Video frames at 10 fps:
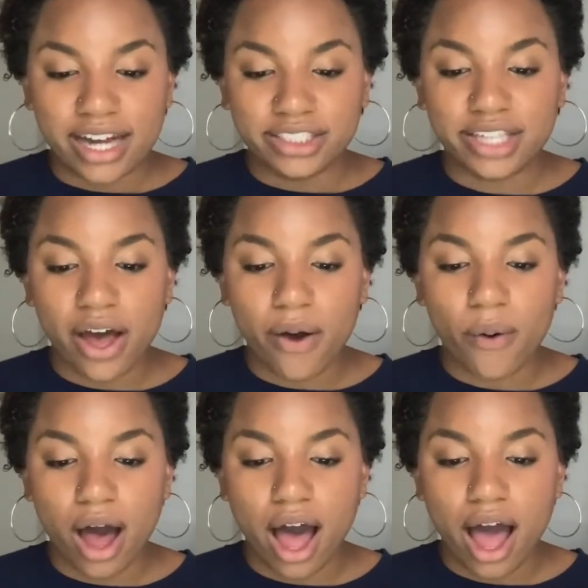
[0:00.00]

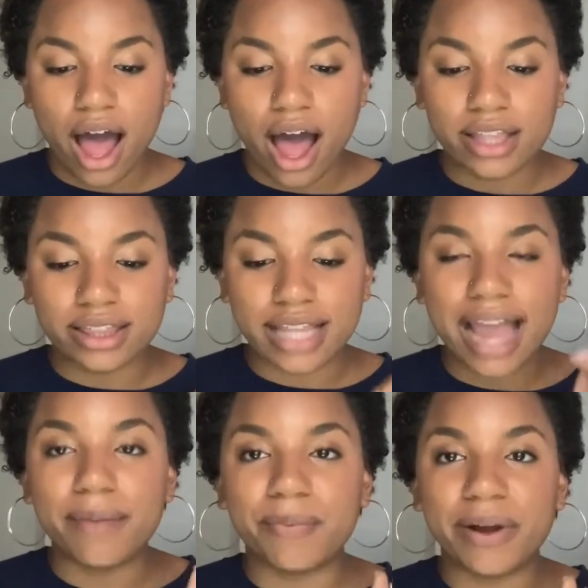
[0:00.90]
So
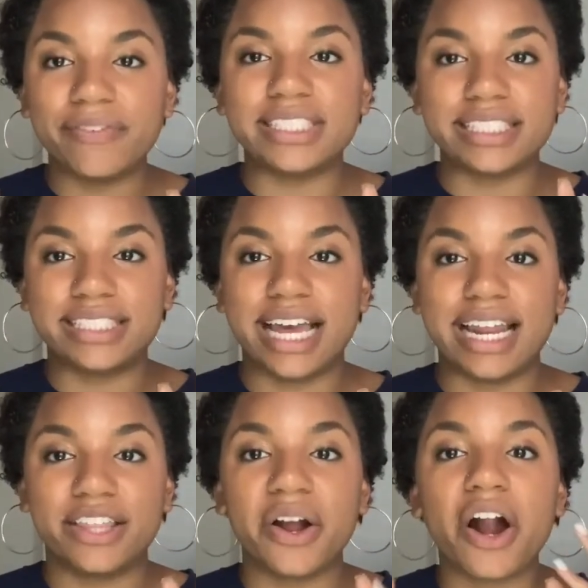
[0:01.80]
like previously
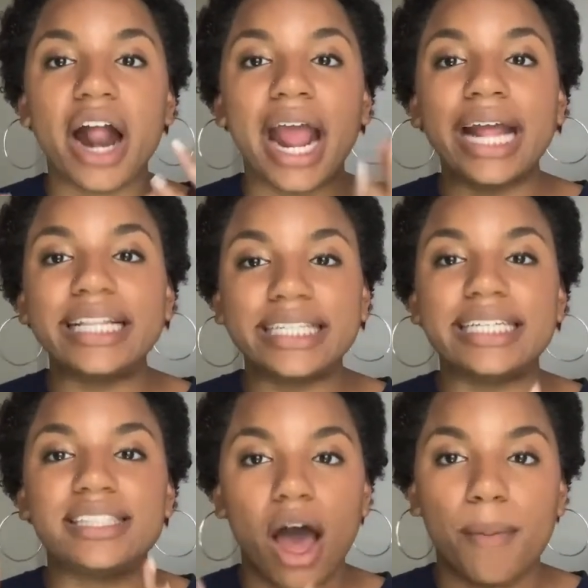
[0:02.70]
stated, there are
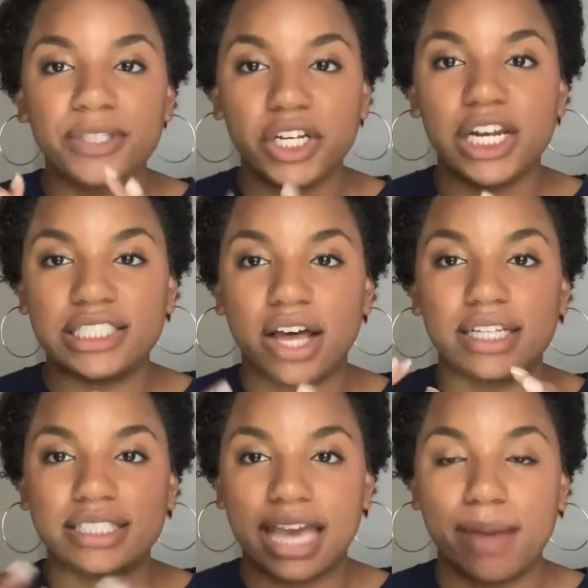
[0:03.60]
endless opportunities on
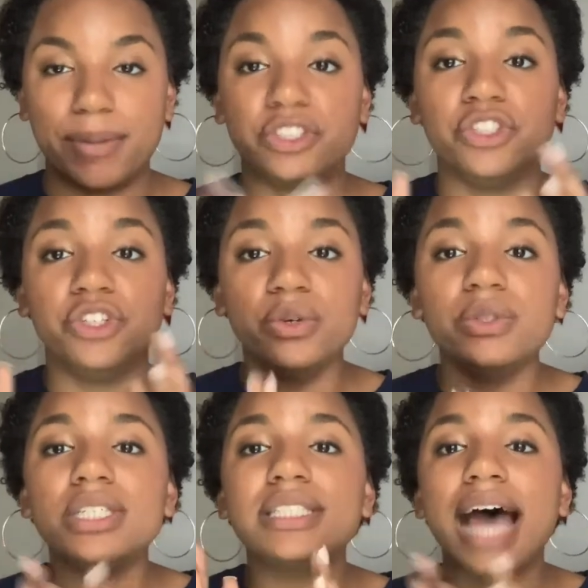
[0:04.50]
this campus. You
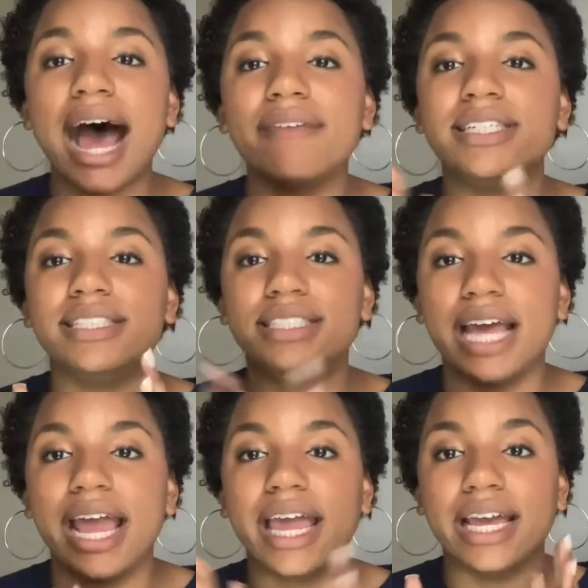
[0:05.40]
just have to
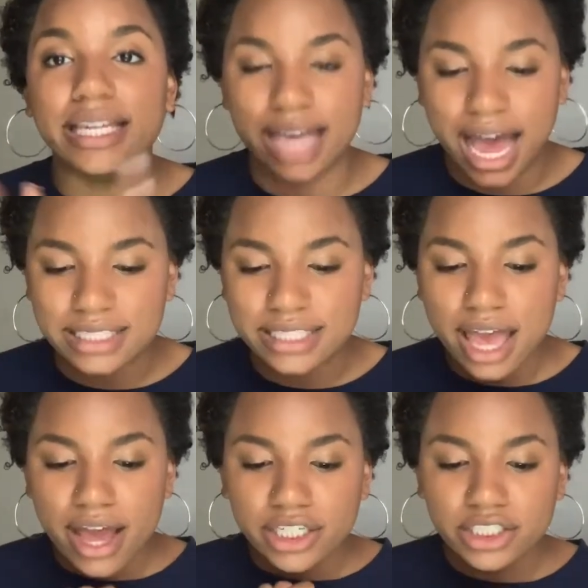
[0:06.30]
say yes.
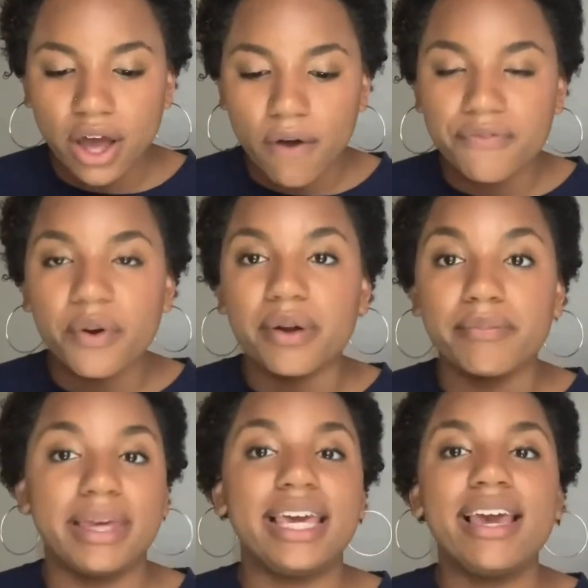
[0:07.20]
So for
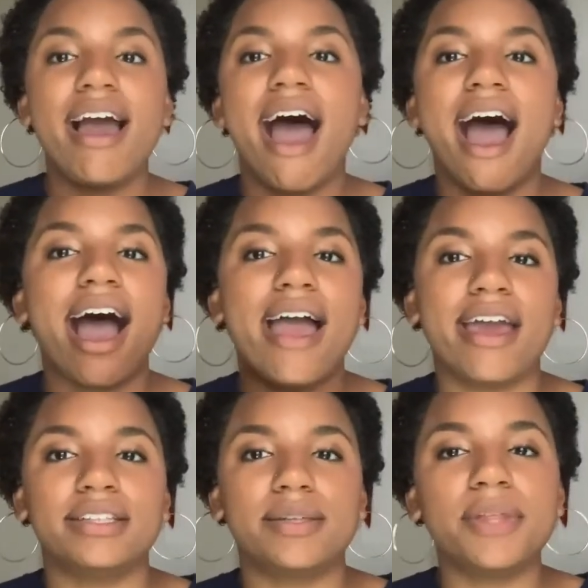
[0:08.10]
me,
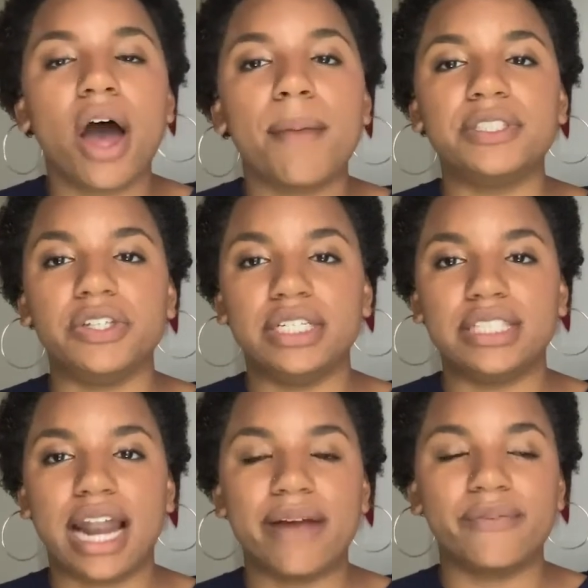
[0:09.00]
some of the opportunities
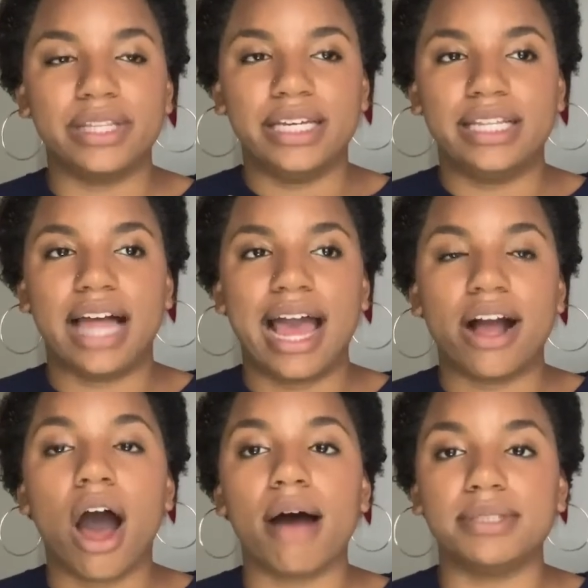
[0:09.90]
that I really
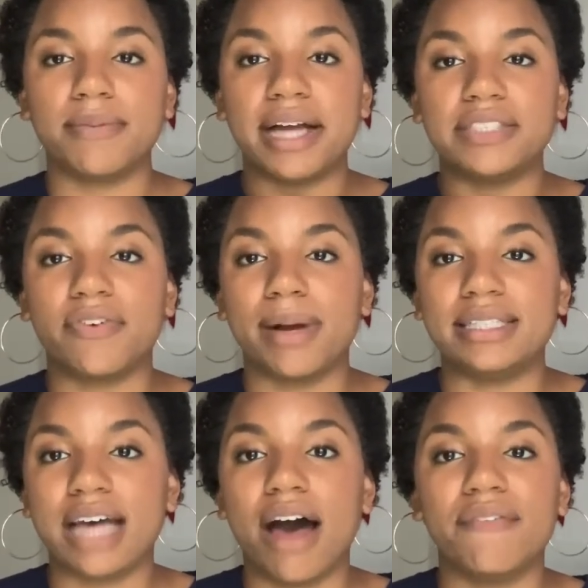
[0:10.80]
like optimized for
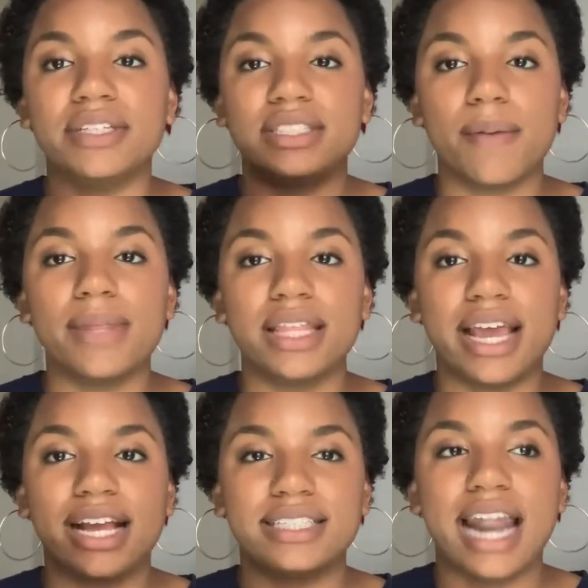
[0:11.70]
myself, and some of the
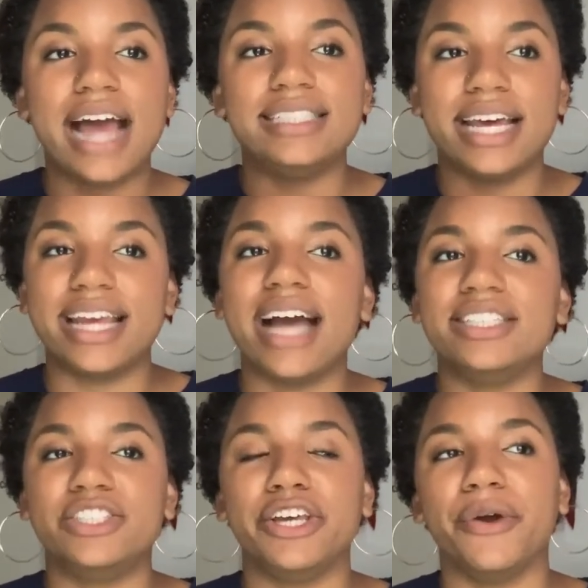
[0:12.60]
things that I said
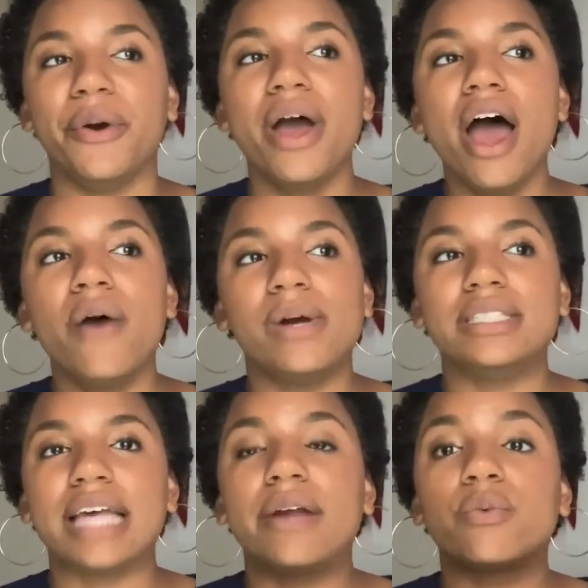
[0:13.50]
yes to,
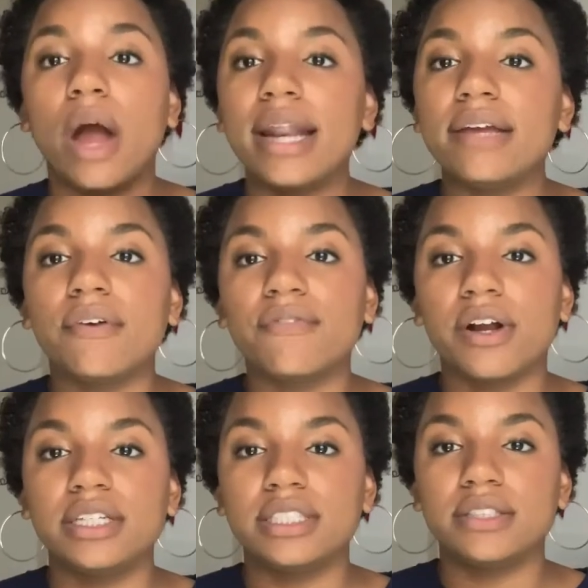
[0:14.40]
was like running for
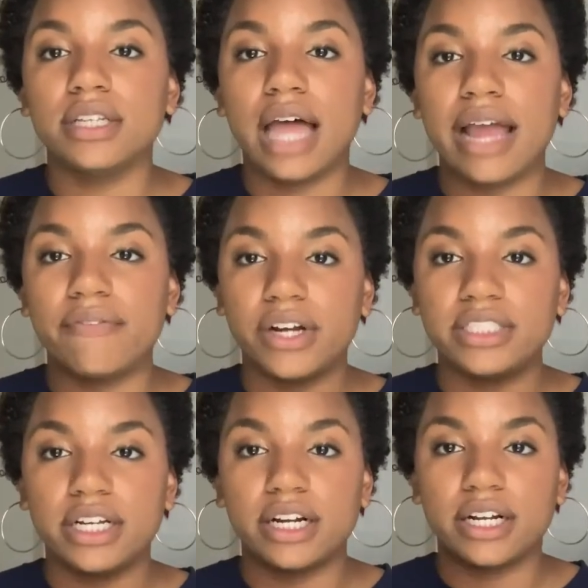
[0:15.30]

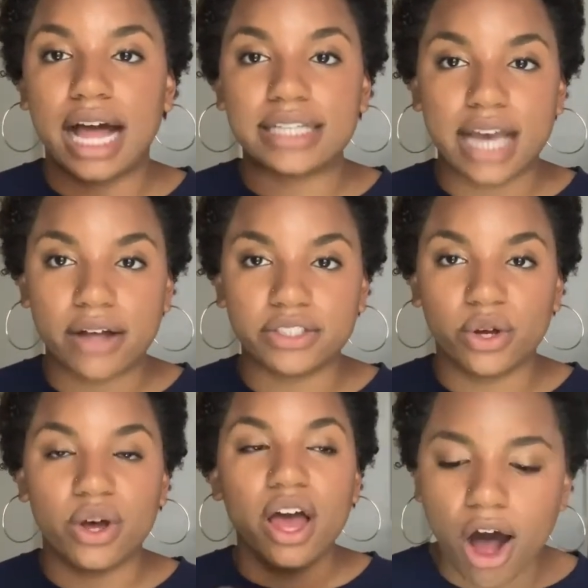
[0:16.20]
first year class
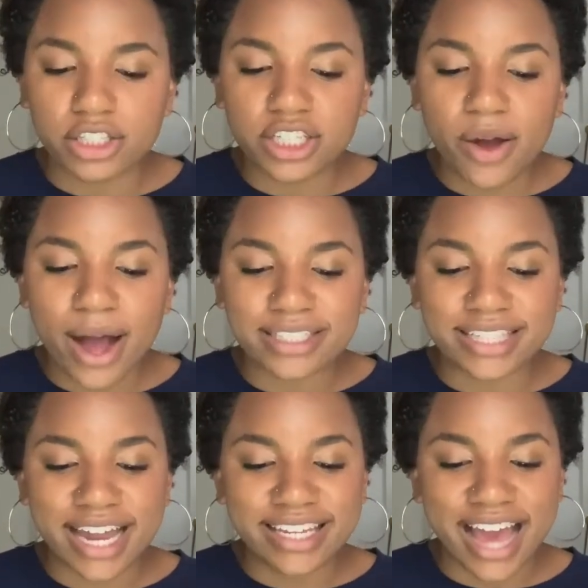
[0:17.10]
council. Also, I
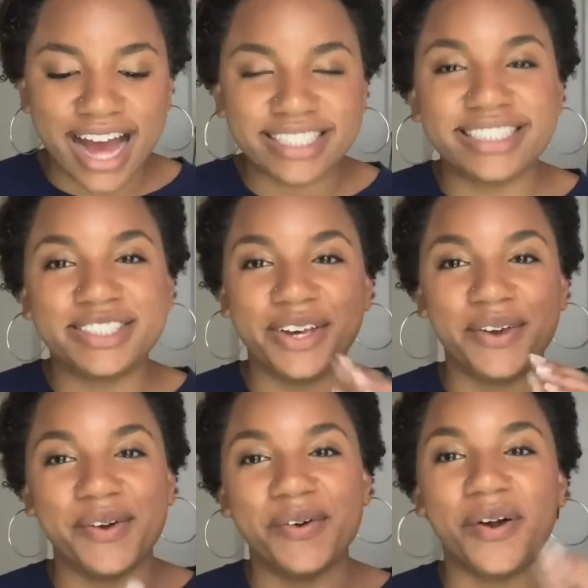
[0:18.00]
said yes
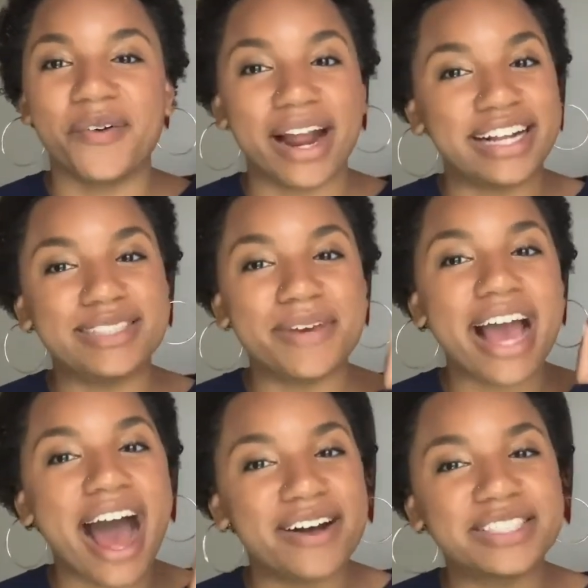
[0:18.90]
to running to be a
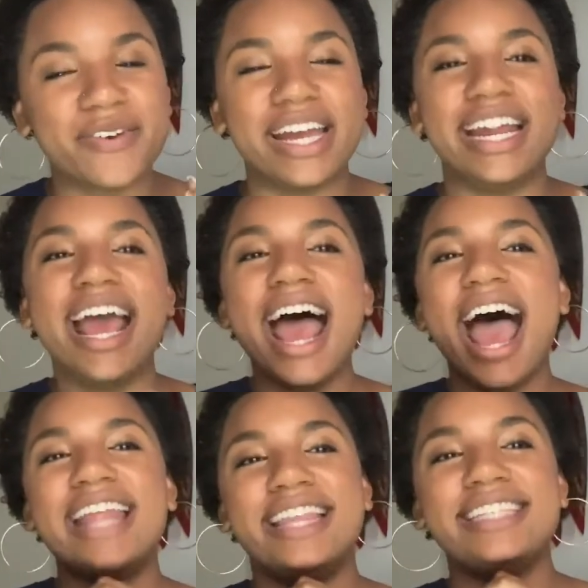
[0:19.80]
house queen.
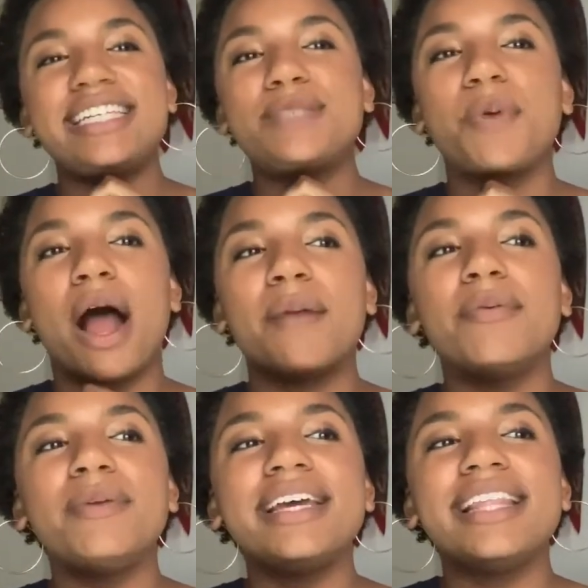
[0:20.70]
And this is
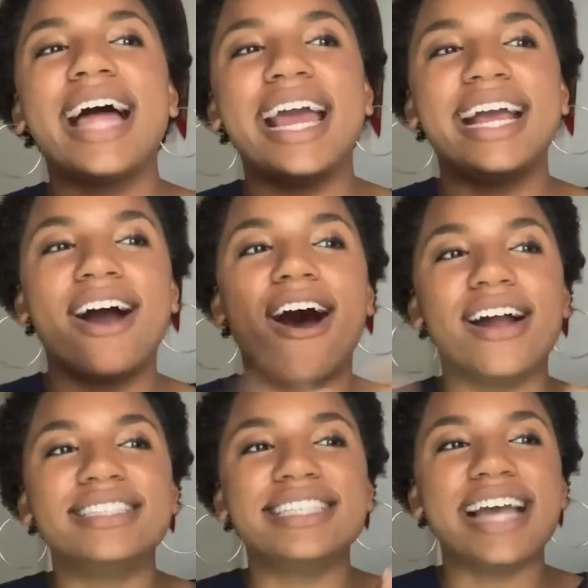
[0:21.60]
probably, like,
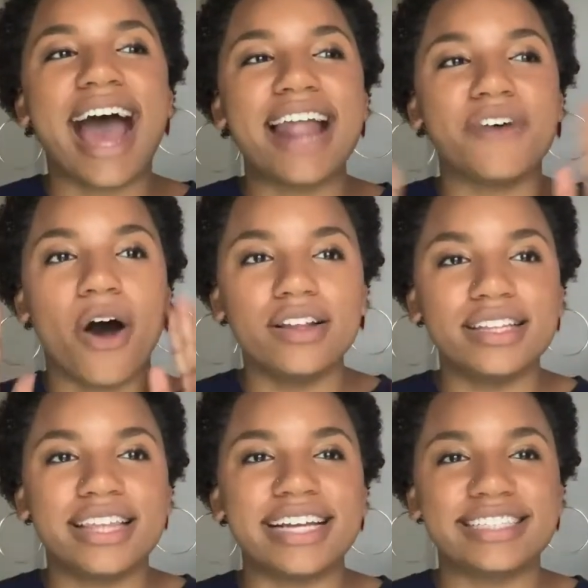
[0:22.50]
honestly, out of all the
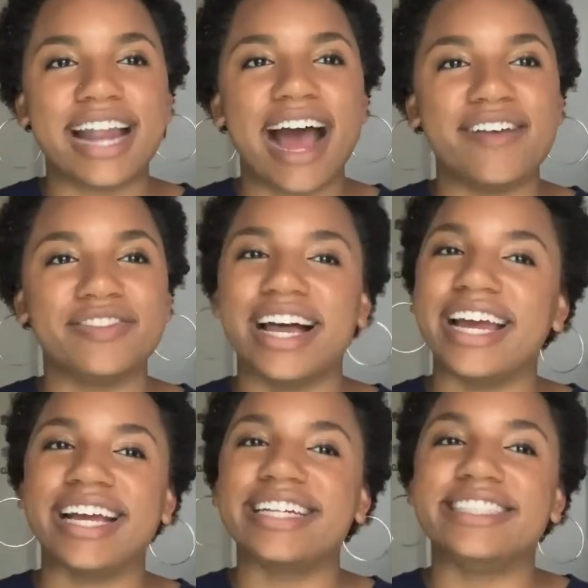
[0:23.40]
things that I've
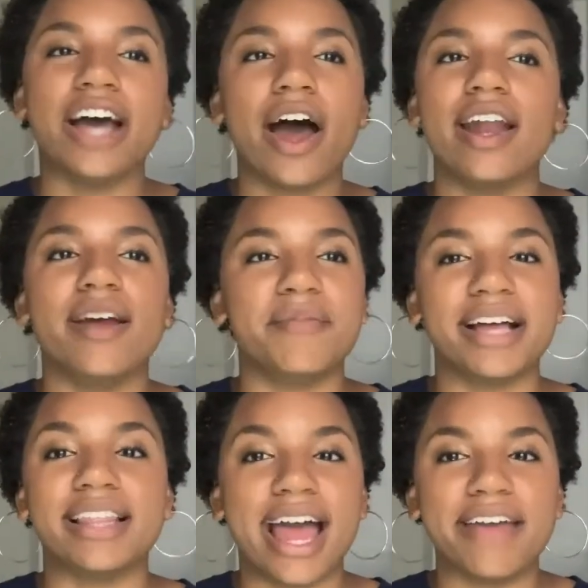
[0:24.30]
like done in my
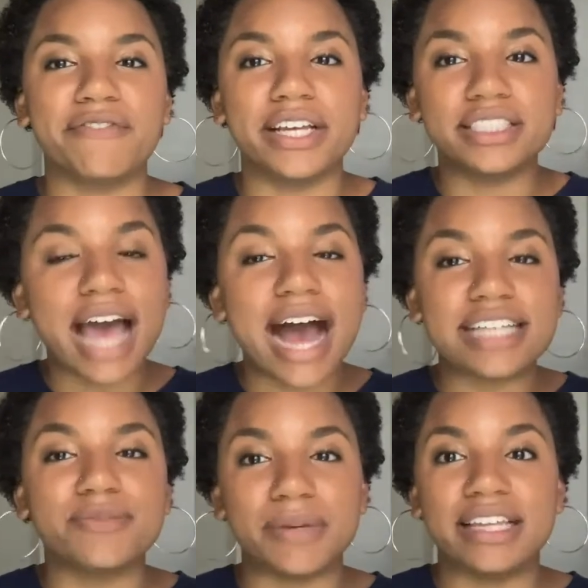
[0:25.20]
life, this
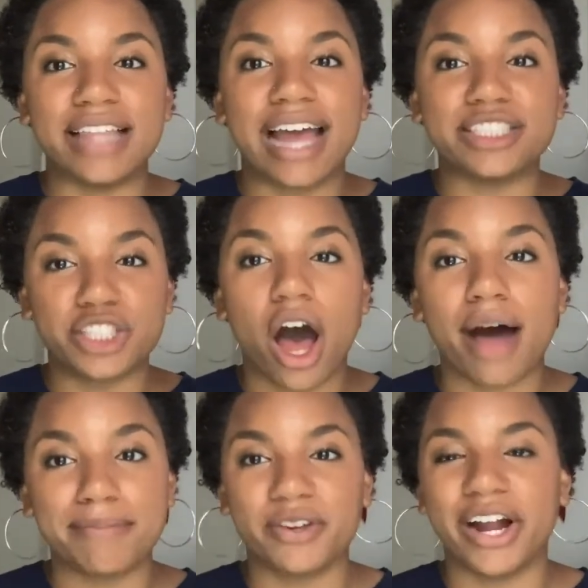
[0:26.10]
has to be like
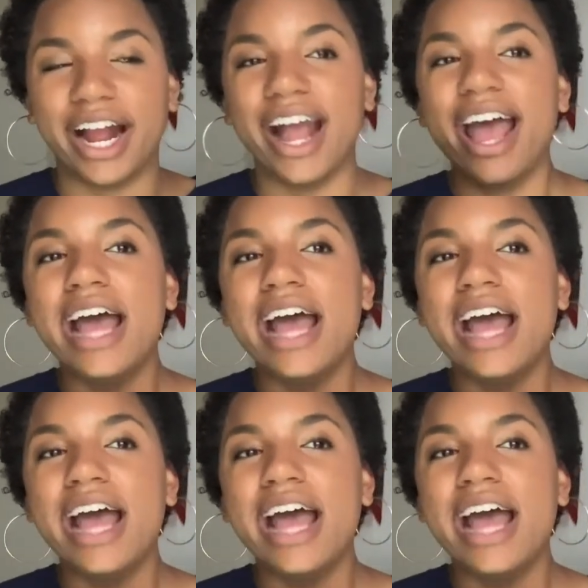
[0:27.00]
top 3.